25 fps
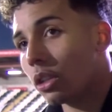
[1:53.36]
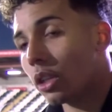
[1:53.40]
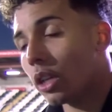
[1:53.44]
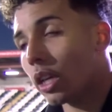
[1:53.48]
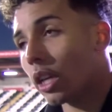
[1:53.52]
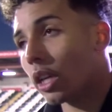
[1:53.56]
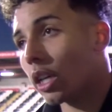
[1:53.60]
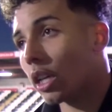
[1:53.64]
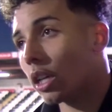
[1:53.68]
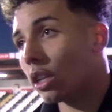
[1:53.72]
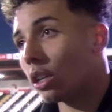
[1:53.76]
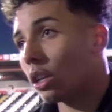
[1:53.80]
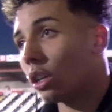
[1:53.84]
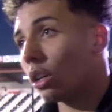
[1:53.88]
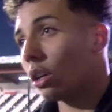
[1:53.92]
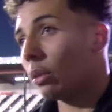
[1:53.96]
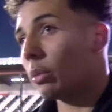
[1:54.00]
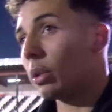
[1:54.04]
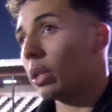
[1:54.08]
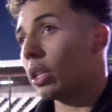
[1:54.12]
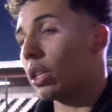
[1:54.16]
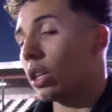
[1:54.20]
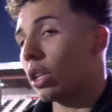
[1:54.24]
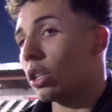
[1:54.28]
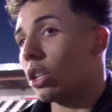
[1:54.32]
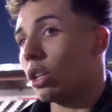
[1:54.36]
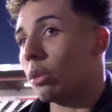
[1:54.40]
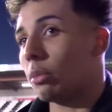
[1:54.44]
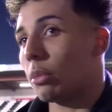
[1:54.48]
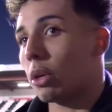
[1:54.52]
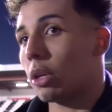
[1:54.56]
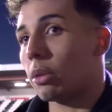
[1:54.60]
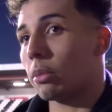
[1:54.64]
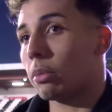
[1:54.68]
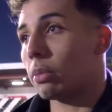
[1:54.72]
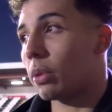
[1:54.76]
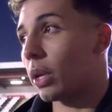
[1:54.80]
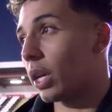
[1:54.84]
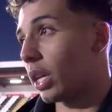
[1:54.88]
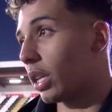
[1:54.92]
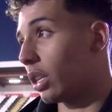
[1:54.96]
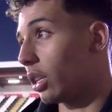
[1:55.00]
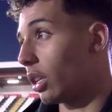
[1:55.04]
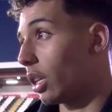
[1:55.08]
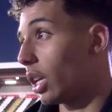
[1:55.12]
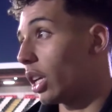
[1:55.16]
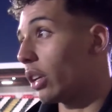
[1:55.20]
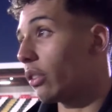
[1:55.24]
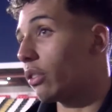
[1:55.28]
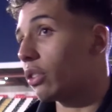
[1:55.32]
Yeah, yeah, no, I mean I don't mind
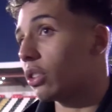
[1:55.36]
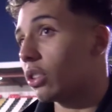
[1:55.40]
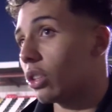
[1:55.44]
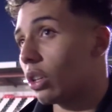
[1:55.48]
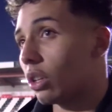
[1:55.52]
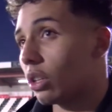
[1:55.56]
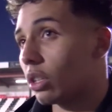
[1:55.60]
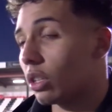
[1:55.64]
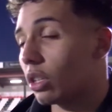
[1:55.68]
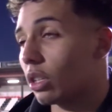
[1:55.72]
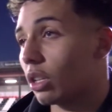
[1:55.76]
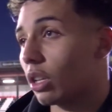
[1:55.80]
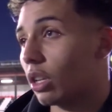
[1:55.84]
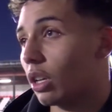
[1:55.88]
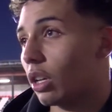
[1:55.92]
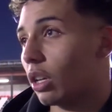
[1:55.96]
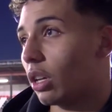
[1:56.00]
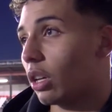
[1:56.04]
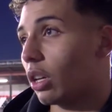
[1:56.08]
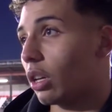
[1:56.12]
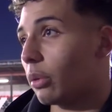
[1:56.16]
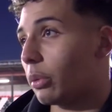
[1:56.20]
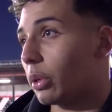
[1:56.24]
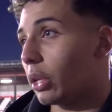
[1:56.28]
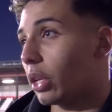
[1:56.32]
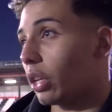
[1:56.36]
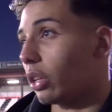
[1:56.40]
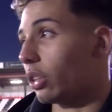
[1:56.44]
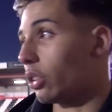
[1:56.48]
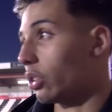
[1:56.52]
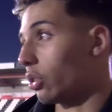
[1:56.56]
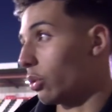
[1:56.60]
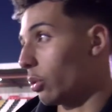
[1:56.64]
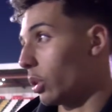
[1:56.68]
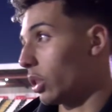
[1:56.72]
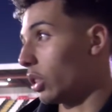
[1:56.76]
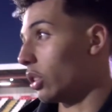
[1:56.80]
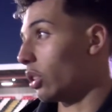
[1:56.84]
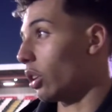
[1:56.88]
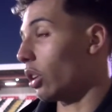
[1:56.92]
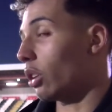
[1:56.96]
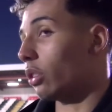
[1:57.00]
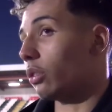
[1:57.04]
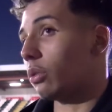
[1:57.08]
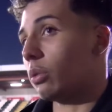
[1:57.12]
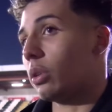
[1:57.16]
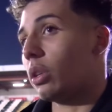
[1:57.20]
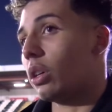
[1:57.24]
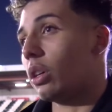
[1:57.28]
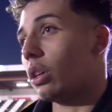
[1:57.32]
playing either side. I mean it's always
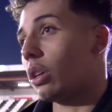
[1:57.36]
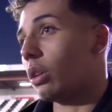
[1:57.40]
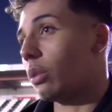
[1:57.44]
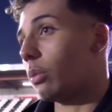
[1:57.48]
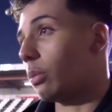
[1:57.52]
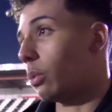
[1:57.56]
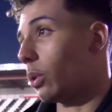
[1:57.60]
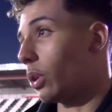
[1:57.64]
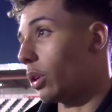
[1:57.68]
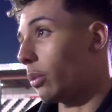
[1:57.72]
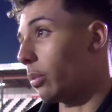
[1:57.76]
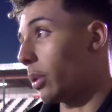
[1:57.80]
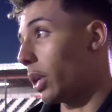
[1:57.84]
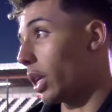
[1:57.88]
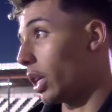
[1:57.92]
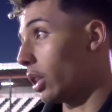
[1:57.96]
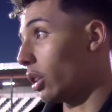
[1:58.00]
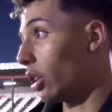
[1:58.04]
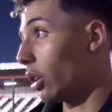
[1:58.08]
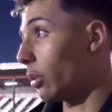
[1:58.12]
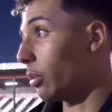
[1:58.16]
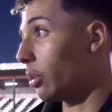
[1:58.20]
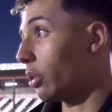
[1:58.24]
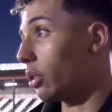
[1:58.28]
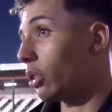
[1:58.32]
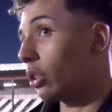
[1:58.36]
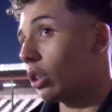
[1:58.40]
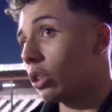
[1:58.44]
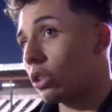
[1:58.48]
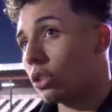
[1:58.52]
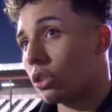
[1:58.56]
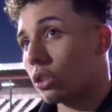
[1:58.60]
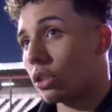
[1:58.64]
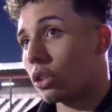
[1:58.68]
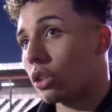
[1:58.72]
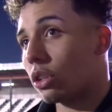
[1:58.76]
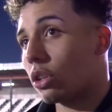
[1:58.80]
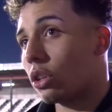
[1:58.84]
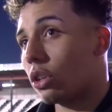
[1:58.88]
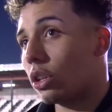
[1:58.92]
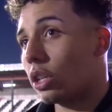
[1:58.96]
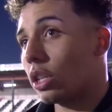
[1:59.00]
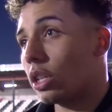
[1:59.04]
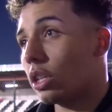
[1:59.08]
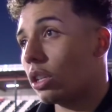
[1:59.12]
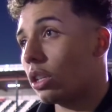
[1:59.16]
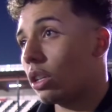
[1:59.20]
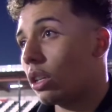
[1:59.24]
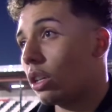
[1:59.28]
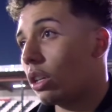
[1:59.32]
nice when I when I play on the opposite side so I can cut
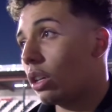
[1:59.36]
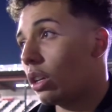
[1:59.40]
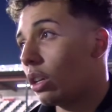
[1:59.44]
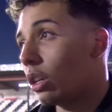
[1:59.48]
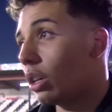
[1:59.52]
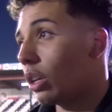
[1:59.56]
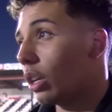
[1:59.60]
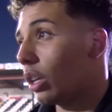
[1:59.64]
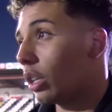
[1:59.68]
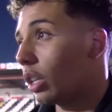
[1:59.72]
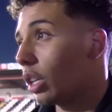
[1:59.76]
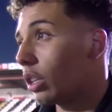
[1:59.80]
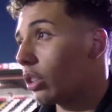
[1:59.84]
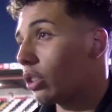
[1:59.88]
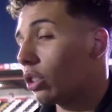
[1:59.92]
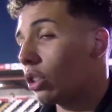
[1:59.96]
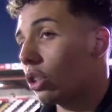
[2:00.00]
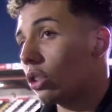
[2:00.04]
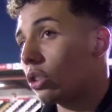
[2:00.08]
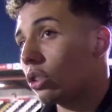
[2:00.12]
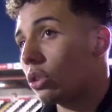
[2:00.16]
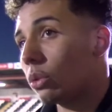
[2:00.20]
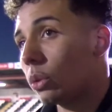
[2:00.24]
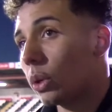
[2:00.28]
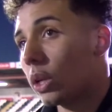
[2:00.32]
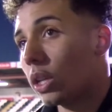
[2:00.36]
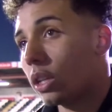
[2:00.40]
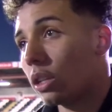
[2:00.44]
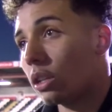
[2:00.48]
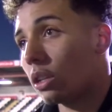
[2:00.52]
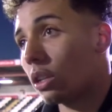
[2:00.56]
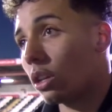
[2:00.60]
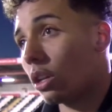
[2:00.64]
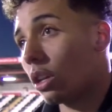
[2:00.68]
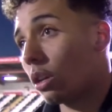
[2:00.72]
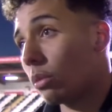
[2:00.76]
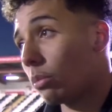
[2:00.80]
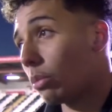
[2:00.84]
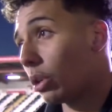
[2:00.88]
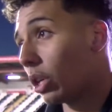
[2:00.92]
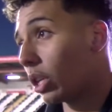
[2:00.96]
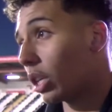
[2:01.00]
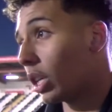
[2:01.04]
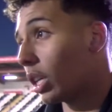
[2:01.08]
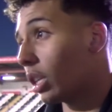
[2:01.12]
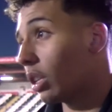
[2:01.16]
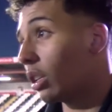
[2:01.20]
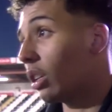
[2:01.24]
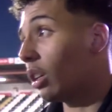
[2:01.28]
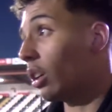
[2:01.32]
in and get shots away. Um, but
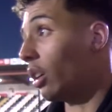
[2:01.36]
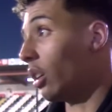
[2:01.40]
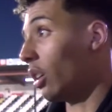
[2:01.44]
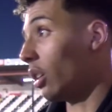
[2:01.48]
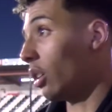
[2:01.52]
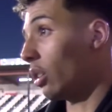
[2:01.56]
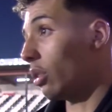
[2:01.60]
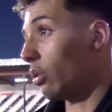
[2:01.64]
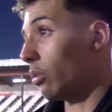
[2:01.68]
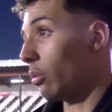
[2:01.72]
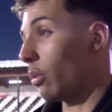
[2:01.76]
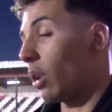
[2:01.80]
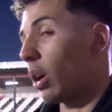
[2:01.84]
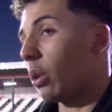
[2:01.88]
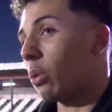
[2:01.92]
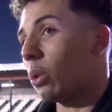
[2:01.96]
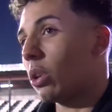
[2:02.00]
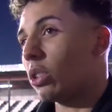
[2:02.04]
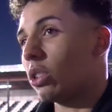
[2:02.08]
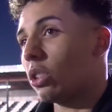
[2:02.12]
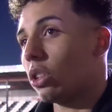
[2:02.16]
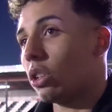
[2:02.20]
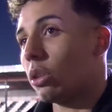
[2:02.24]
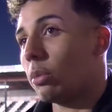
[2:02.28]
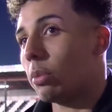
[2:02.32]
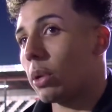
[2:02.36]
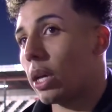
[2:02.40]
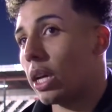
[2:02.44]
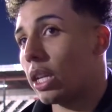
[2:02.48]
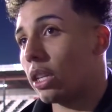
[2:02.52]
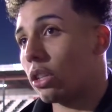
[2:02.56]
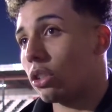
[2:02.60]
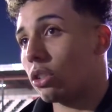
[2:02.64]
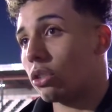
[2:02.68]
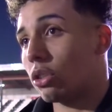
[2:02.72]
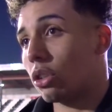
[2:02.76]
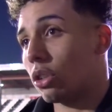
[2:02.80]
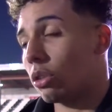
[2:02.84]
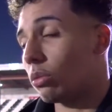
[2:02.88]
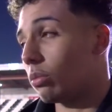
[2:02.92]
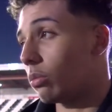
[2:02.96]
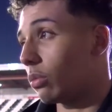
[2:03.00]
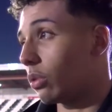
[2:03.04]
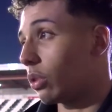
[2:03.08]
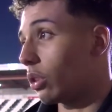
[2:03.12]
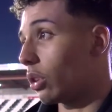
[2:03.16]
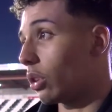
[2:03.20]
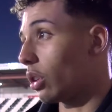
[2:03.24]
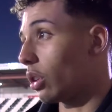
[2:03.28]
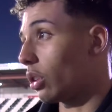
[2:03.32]
again, no matter what side I play, on, I just hope
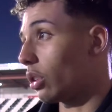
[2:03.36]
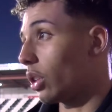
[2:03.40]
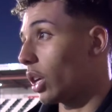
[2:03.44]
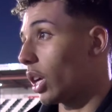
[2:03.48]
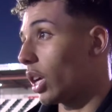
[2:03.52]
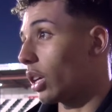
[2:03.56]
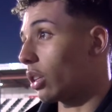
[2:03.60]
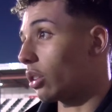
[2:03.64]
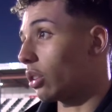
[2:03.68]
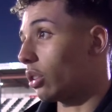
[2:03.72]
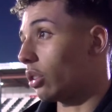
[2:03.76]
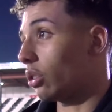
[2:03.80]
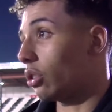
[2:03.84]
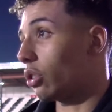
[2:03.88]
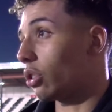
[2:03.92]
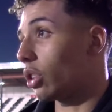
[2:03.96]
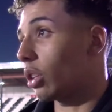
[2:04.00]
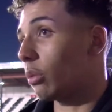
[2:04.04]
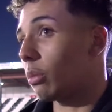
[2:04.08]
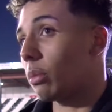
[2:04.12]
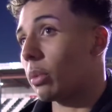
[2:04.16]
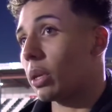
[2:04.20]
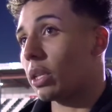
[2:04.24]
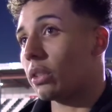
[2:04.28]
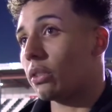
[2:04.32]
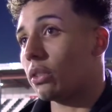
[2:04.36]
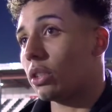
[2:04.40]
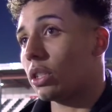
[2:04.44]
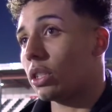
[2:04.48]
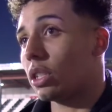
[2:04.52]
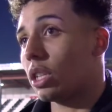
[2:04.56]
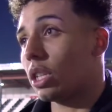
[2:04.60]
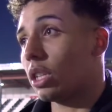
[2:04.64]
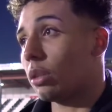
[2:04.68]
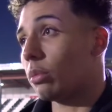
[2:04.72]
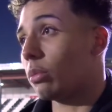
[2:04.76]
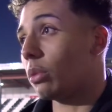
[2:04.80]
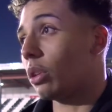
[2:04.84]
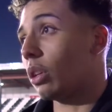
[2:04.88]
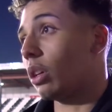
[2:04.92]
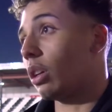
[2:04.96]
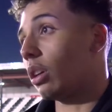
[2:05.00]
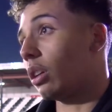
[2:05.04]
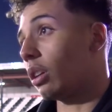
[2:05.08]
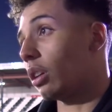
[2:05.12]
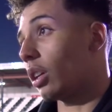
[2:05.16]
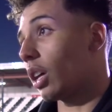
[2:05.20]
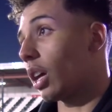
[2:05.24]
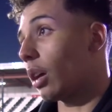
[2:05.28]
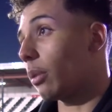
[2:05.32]
that I can just give my best for the team,
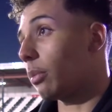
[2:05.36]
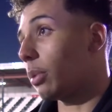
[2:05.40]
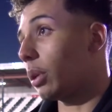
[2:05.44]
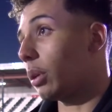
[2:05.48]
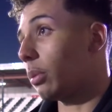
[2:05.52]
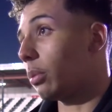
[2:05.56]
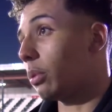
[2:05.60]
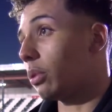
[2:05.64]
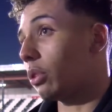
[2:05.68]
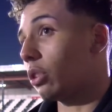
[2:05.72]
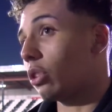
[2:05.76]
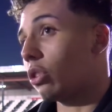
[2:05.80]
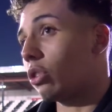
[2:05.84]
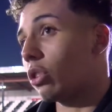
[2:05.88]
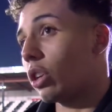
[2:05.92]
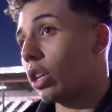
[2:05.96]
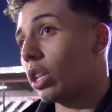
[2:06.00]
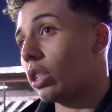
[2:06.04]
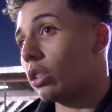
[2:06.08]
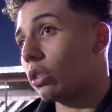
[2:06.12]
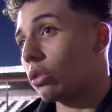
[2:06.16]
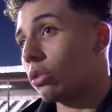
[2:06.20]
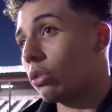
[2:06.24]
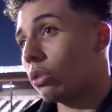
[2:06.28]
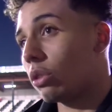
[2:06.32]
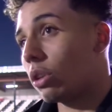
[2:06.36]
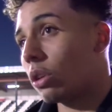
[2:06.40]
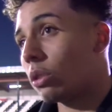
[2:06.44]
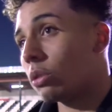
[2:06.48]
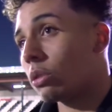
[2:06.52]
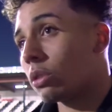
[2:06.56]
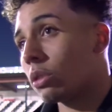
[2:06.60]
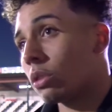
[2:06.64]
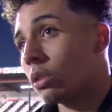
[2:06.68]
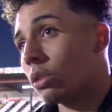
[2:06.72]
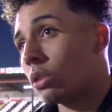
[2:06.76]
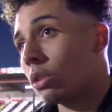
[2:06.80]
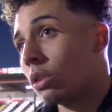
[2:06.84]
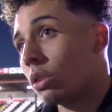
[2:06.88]
get at people and create and score goals